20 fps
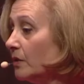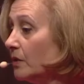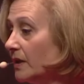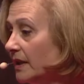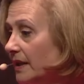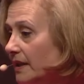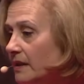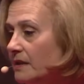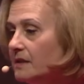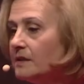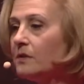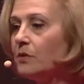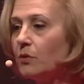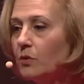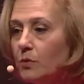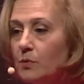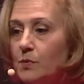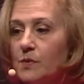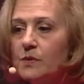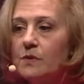colleagues,
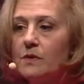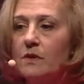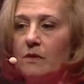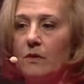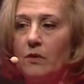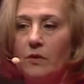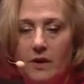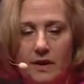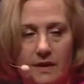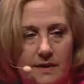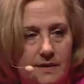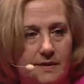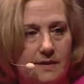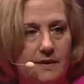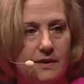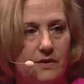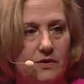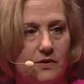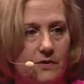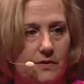groups,
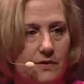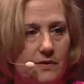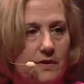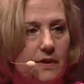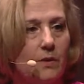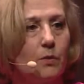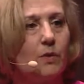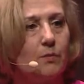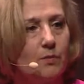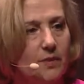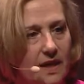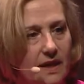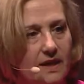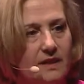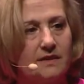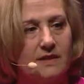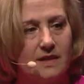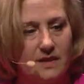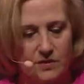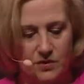organizations, that we
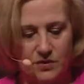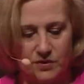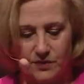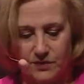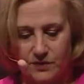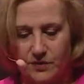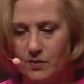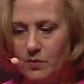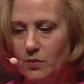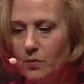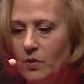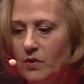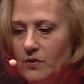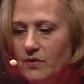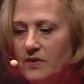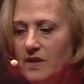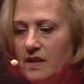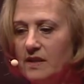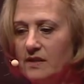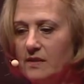pay attention to
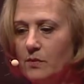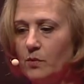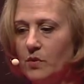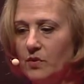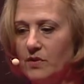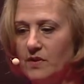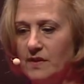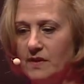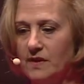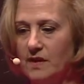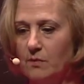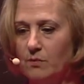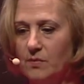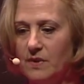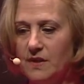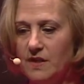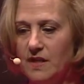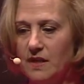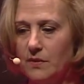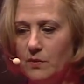what is in
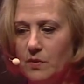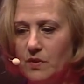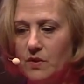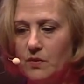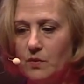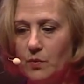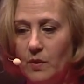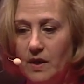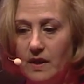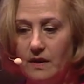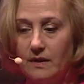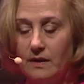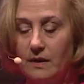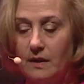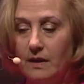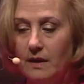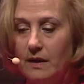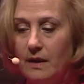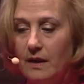between